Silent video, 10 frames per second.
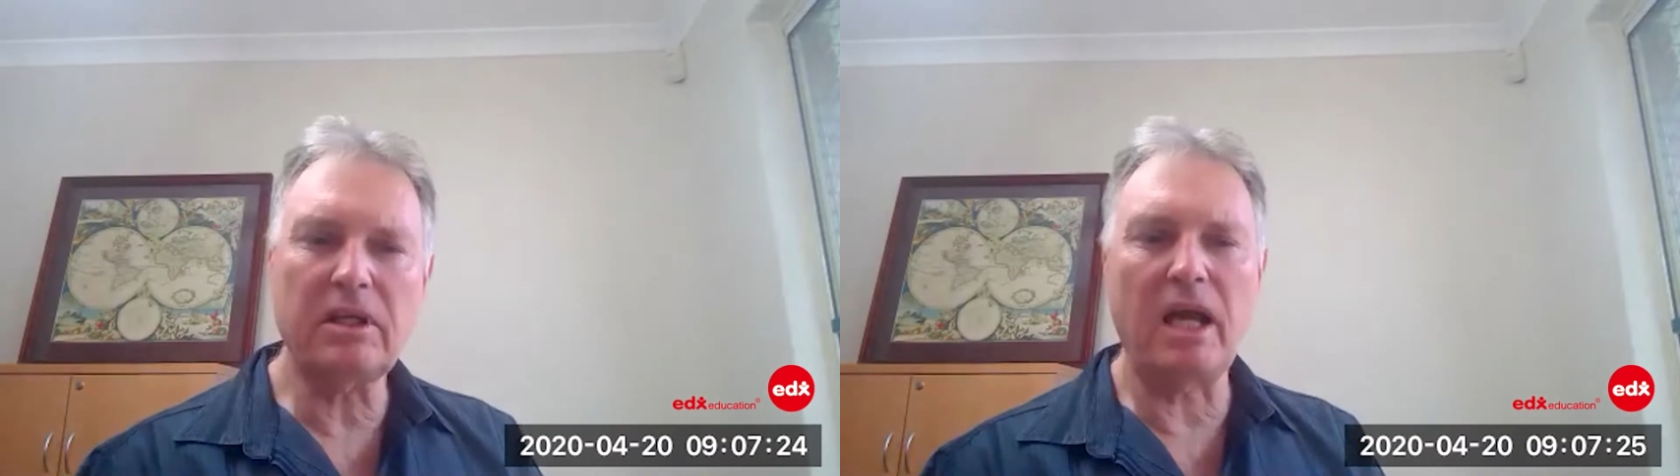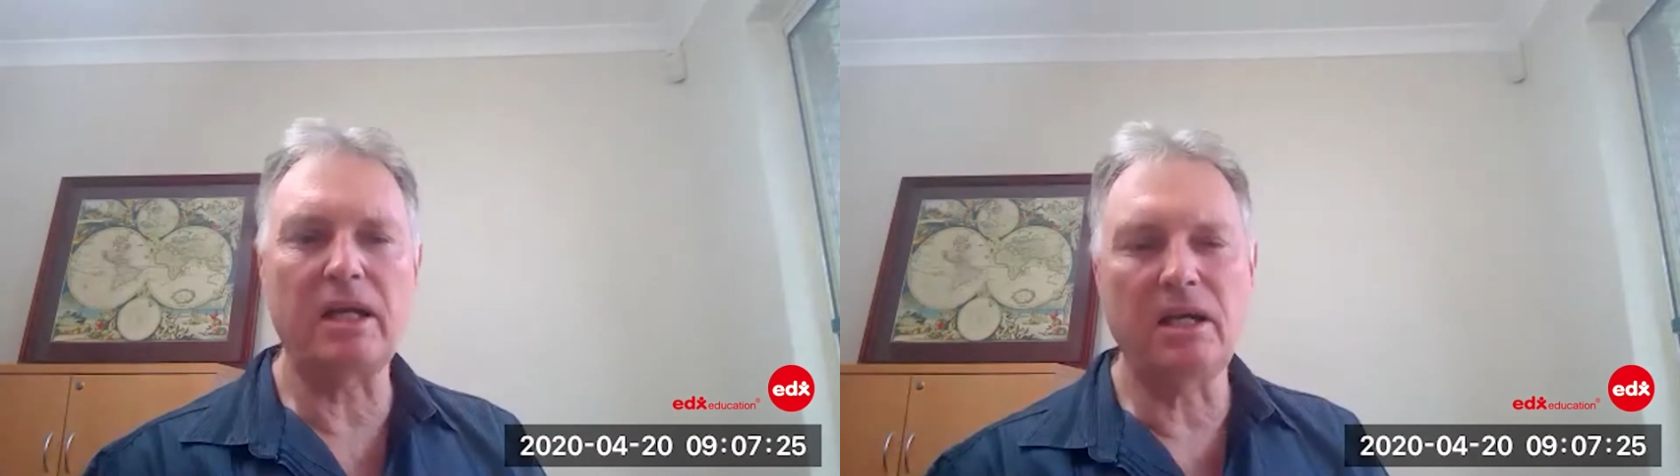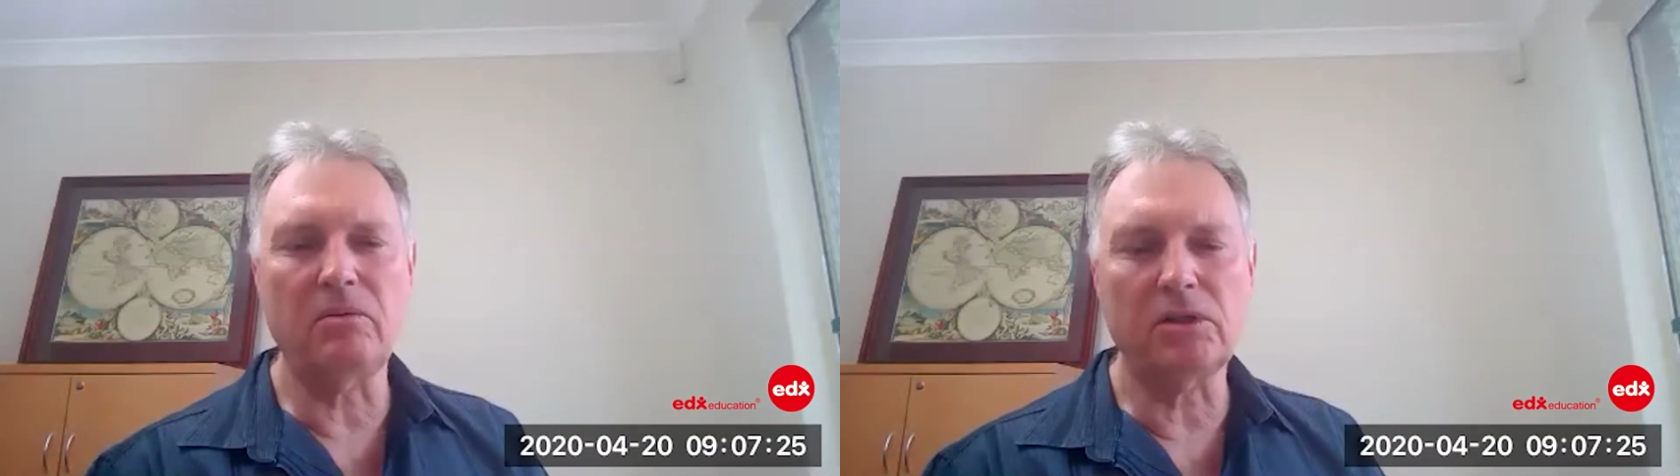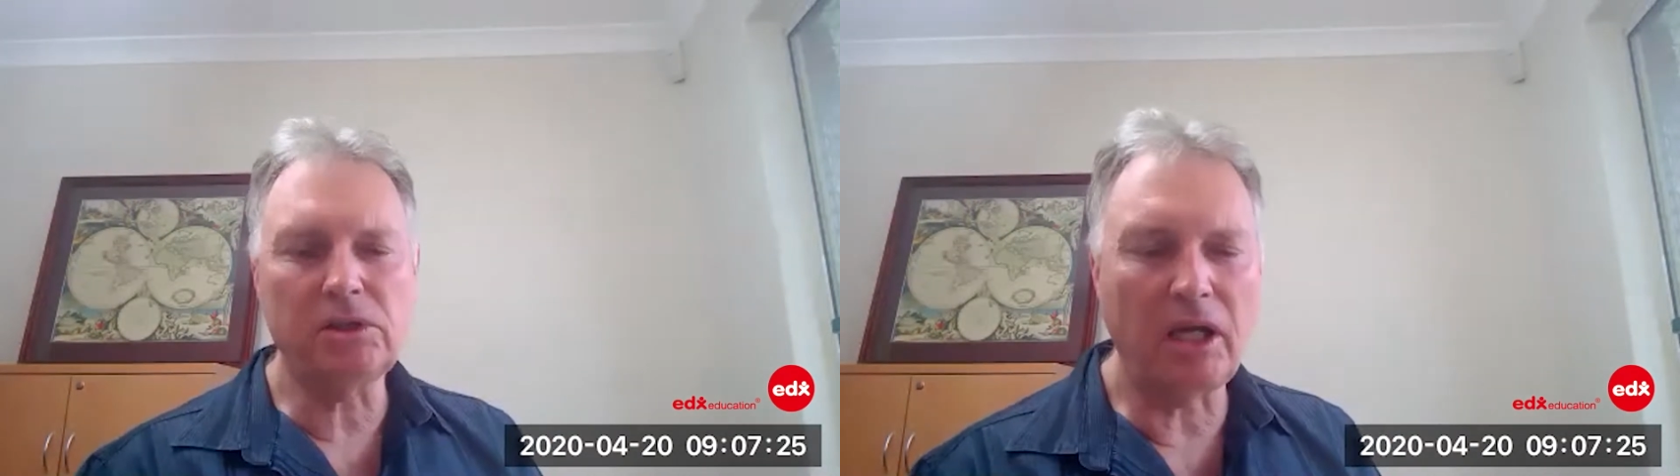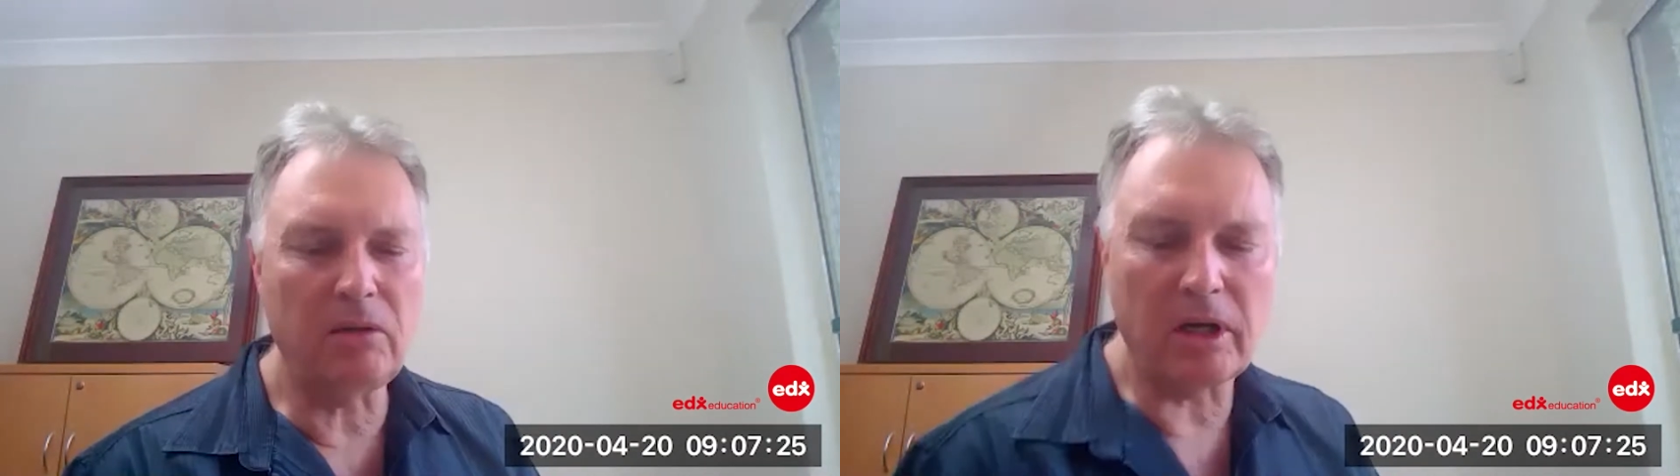down here, we'll
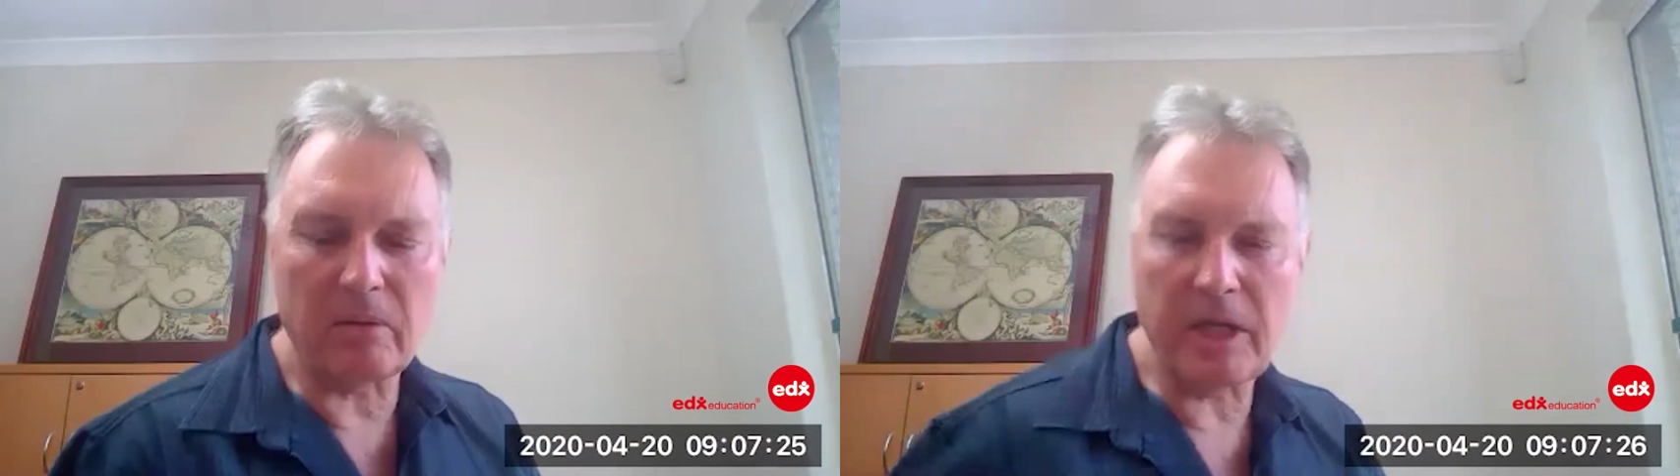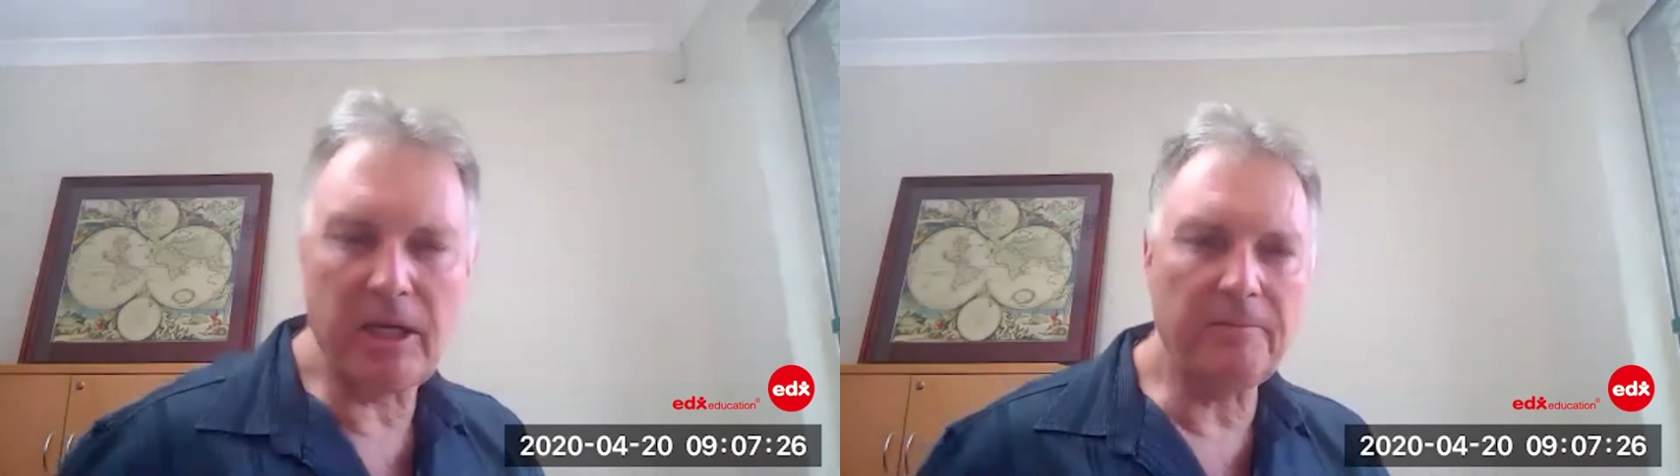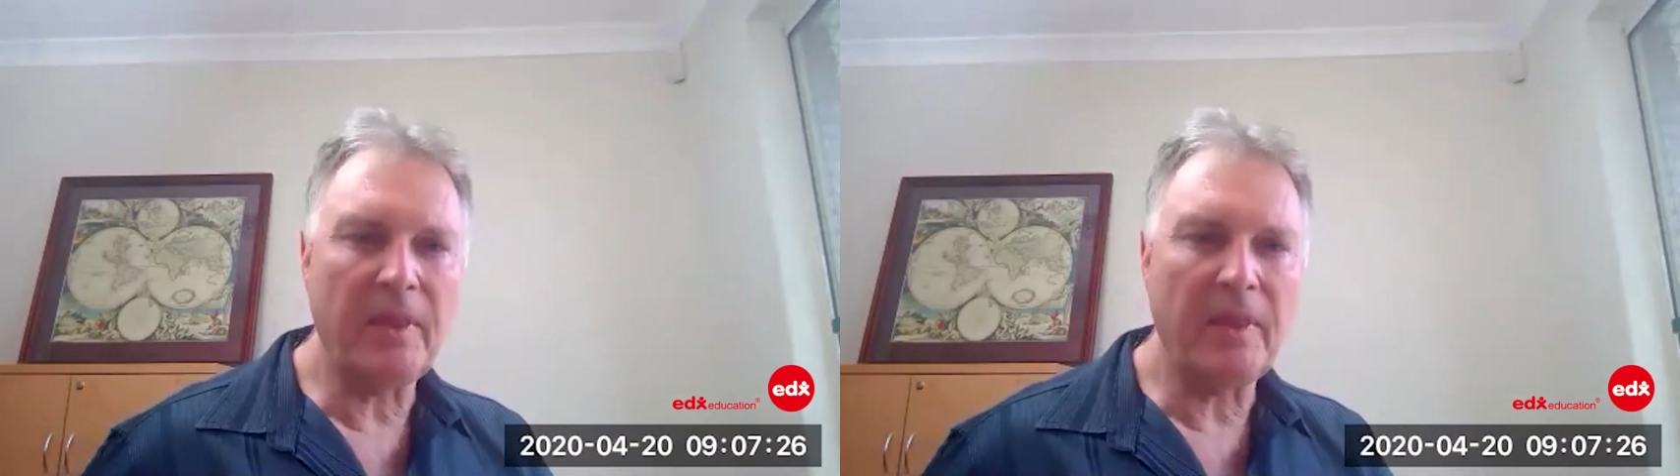show you what I mean.